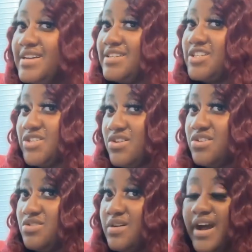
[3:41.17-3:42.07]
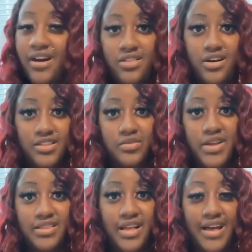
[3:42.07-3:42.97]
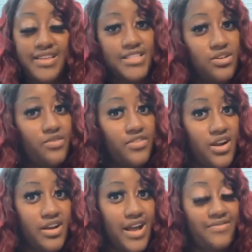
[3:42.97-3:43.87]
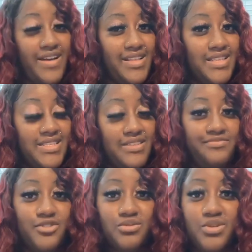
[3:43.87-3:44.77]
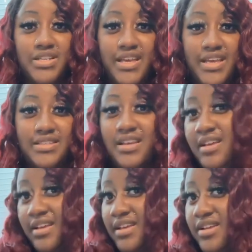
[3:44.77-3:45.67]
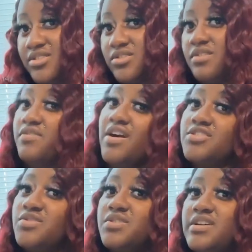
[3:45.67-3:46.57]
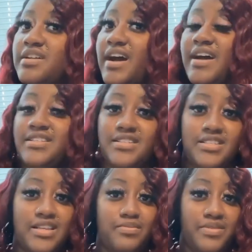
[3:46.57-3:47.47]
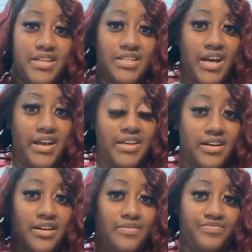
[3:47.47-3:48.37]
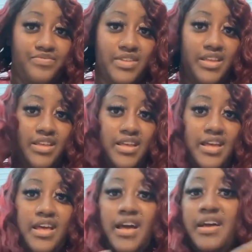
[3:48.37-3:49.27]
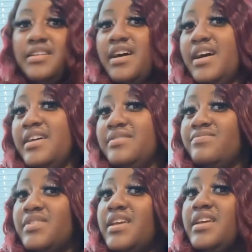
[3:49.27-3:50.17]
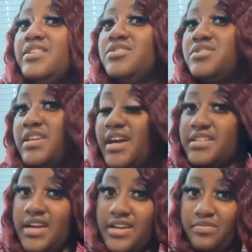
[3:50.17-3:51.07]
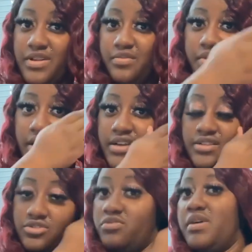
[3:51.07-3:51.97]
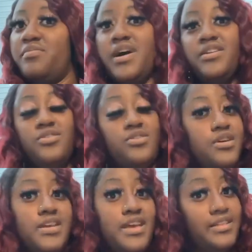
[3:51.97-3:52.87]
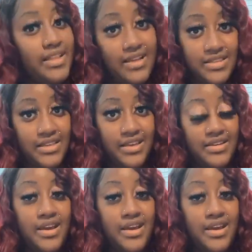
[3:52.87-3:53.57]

to show you how long the wig lasts. So far, I've had this in for 3 days, and so far so good. I just simply tie it up at night, and usually I tie it up in a bun, throw my bonnet on, and that's it.